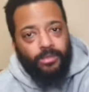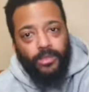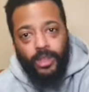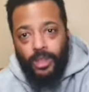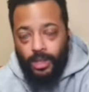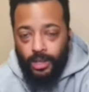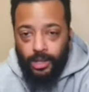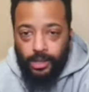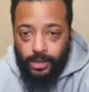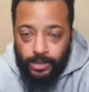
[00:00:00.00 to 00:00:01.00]

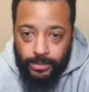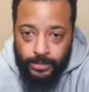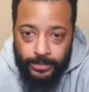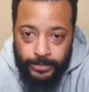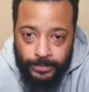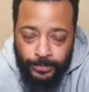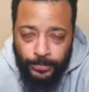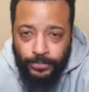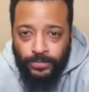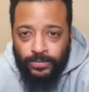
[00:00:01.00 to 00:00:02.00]

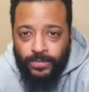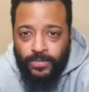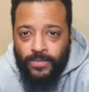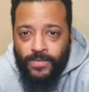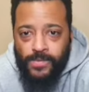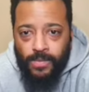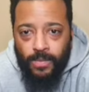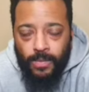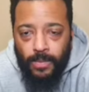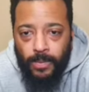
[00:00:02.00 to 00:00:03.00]

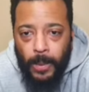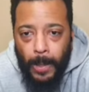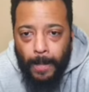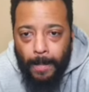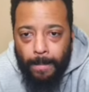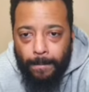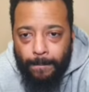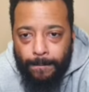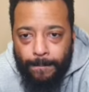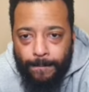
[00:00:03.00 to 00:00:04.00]

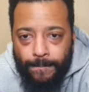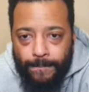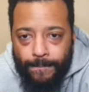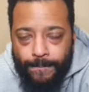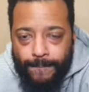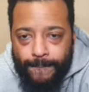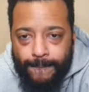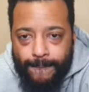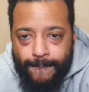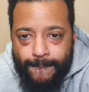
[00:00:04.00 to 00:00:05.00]
(not speaking)